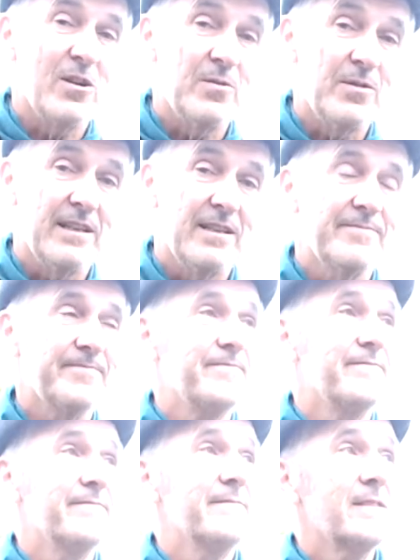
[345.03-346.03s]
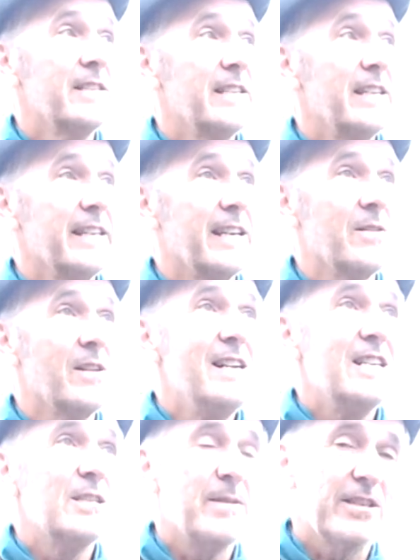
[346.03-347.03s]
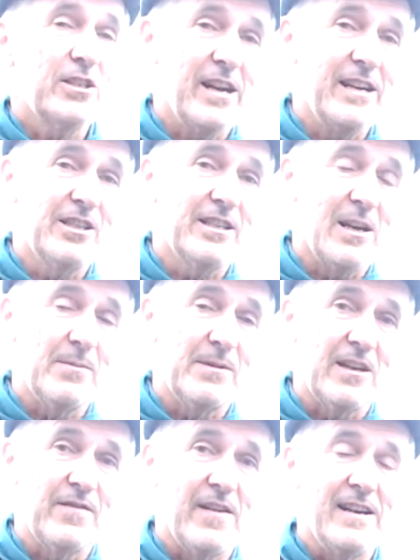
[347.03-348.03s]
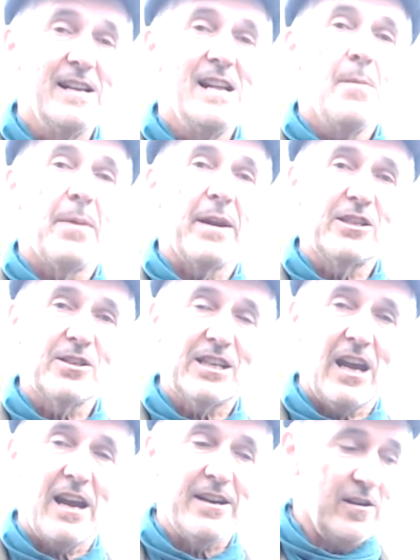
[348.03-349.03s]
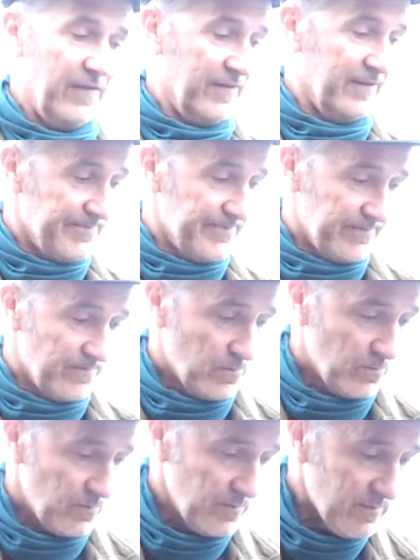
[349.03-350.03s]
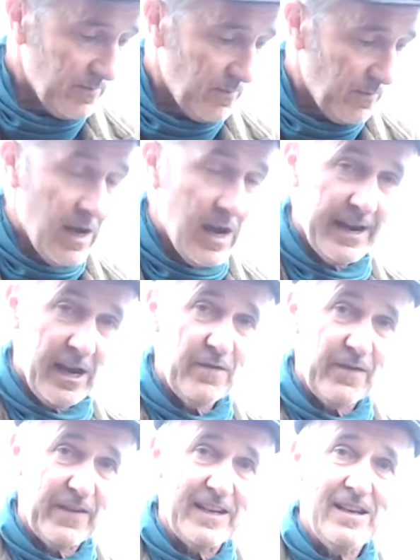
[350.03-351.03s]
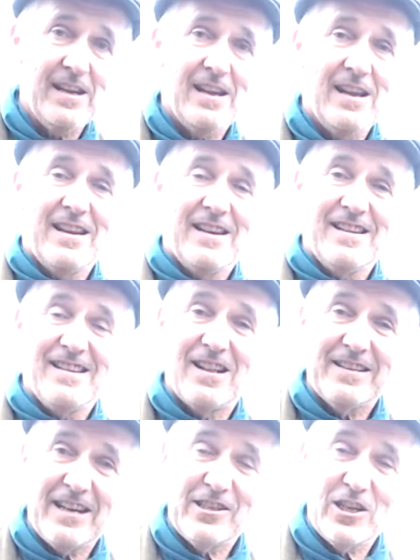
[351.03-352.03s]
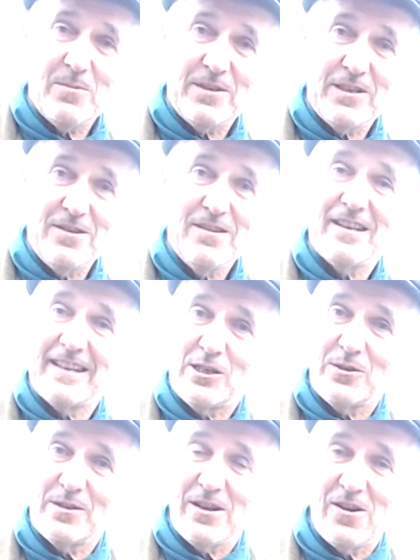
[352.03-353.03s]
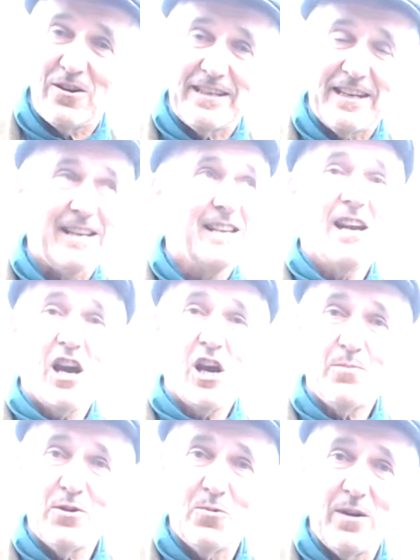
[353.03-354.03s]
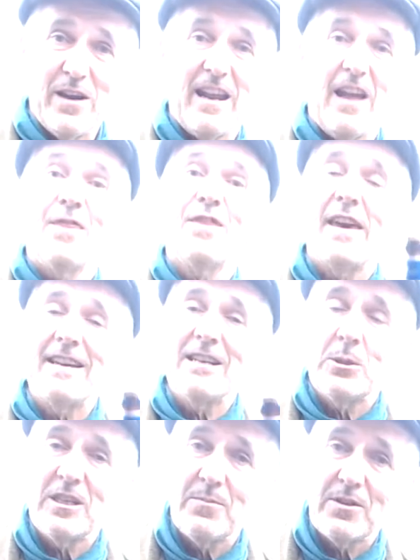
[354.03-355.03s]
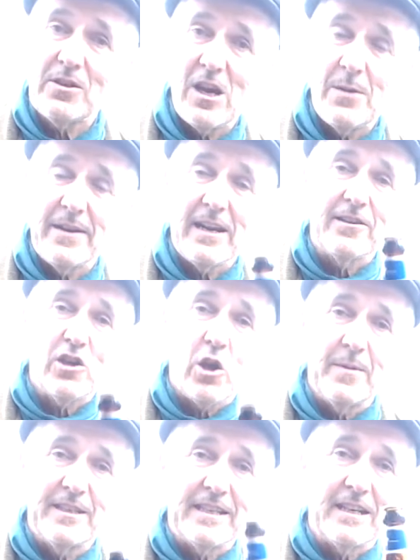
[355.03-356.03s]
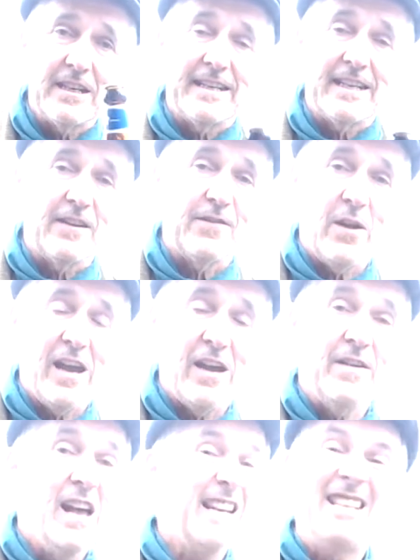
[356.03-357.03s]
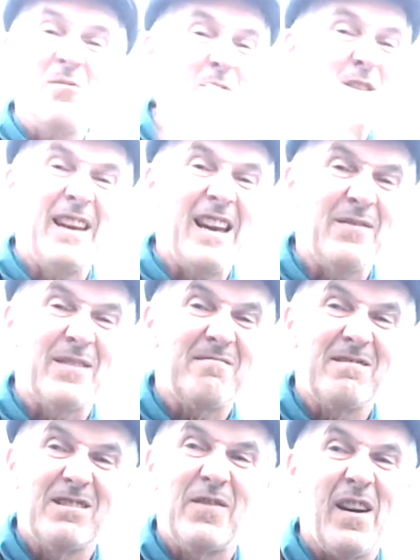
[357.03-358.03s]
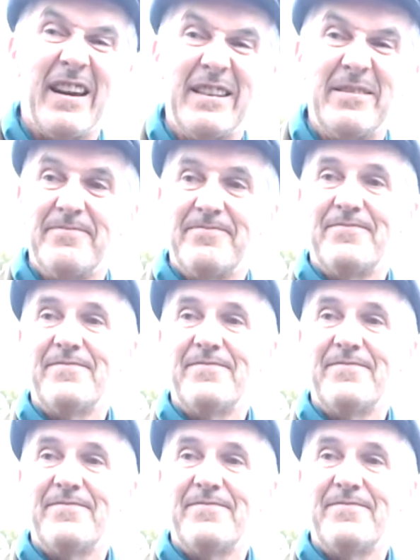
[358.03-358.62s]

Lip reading: it." There you go. It's been a strange time so far, but I shall sign off, and hopefully I'll catch up with you later in the holiday. Hope you're well. Thanks for subscribing and commenting and like. And don't worry if you haven't. It's fine.